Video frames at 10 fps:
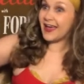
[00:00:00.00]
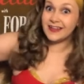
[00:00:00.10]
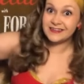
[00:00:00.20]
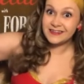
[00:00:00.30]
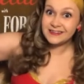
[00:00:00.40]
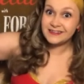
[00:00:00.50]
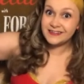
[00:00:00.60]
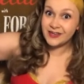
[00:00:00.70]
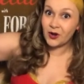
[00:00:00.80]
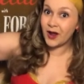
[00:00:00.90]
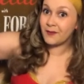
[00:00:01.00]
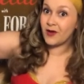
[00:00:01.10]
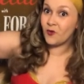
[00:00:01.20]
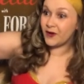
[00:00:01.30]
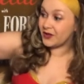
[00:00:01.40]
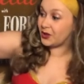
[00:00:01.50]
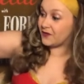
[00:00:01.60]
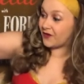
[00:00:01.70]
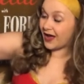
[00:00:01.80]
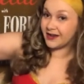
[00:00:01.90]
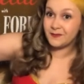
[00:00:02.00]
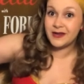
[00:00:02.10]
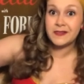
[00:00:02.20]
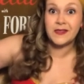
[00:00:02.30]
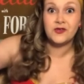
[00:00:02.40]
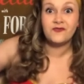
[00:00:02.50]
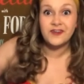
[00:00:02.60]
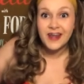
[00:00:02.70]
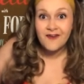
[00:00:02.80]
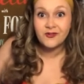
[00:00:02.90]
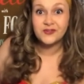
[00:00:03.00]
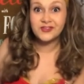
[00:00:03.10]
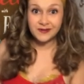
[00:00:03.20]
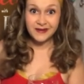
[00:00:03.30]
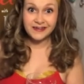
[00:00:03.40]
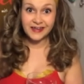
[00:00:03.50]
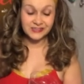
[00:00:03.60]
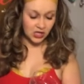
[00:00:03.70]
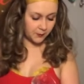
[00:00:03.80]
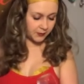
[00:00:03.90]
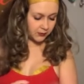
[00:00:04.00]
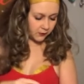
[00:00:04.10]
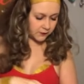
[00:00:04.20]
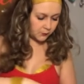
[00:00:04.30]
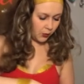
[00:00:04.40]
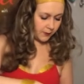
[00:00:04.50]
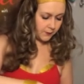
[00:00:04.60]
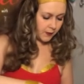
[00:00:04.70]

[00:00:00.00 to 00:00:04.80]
exists here on my wheel of condiments that you've never seen me touch up until this point.